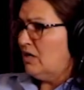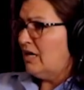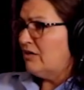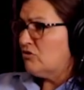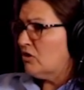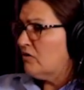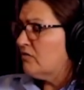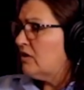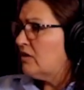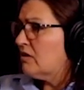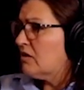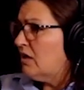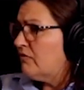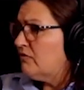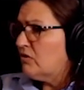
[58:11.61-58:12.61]
and I served on the
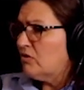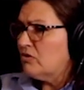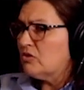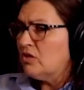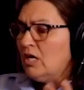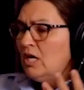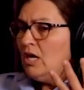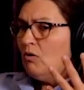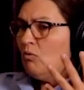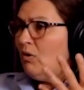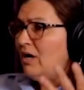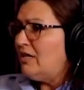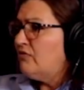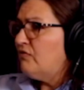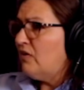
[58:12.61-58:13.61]
governor's
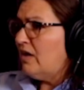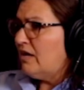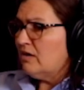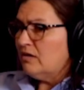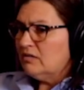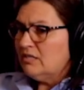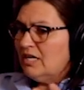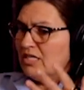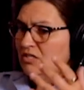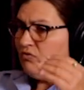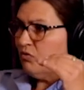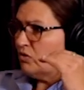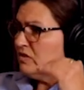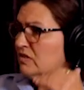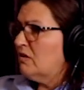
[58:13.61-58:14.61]
wildfire task
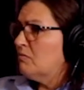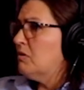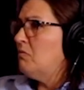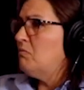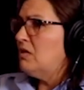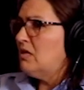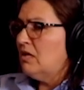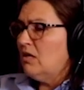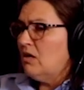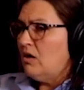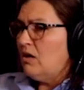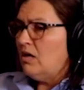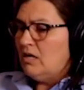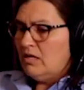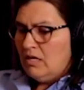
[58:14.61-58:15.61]
force subcommittee
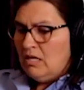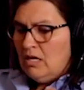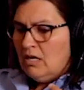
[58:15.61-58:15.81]
on